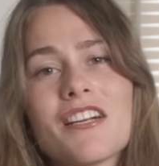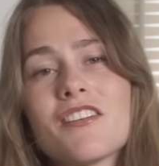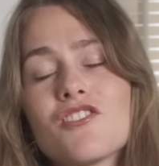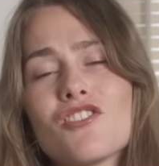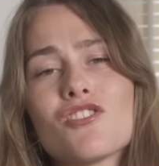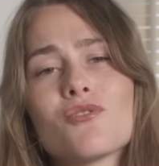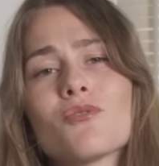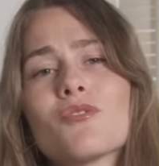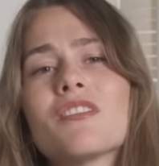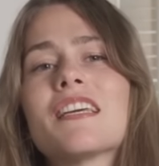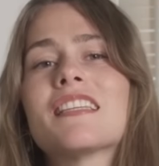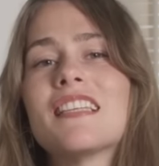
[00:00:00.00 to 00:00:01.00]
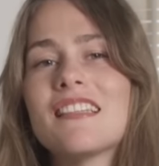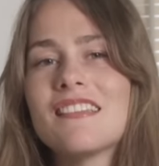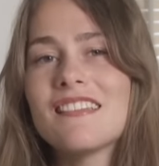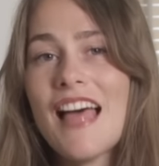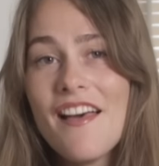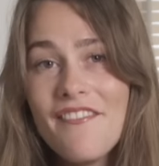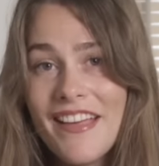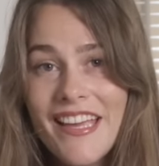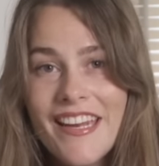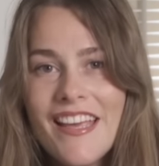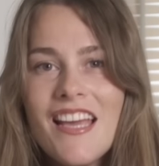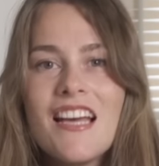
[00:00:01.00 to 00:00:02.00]
is truly the
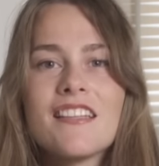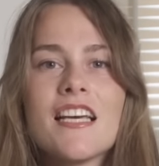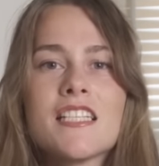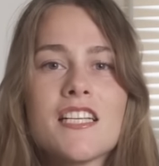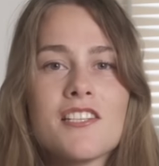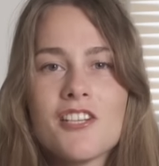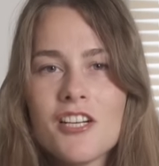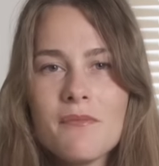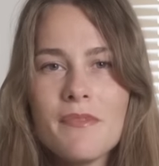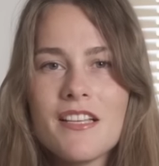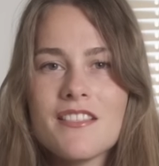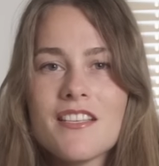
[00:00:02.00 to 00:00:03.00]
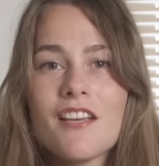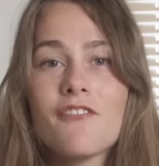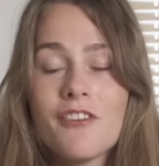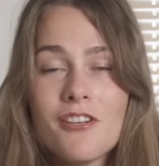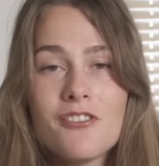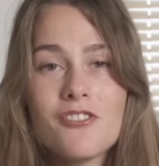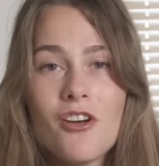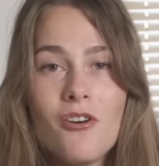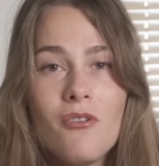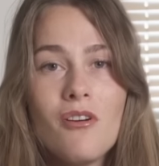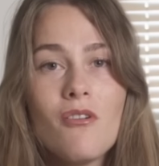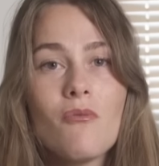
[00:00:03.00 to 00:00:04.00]
leaven that determines if your
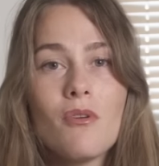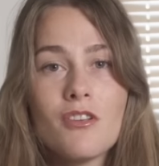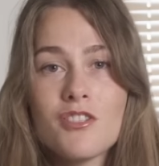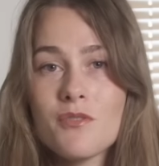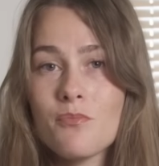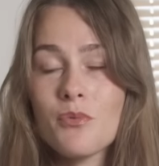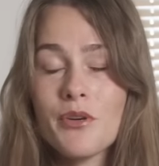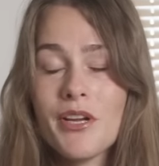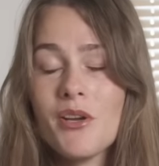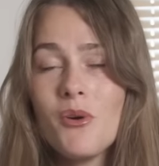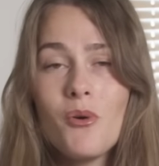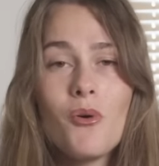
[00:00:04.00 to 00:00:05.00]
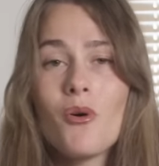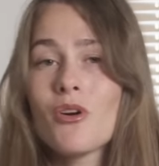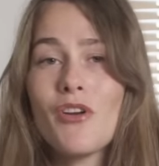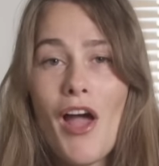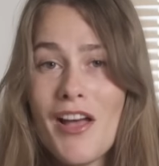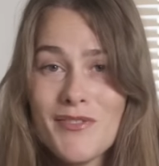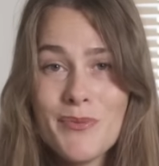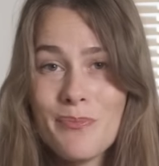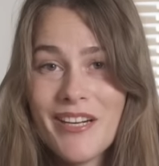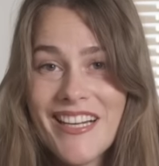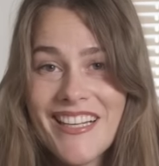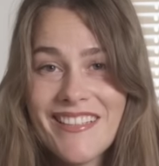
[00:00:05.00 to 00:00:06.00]
dough will spring or not
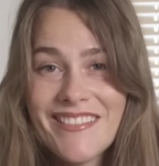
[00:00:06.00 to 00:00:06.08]
spring.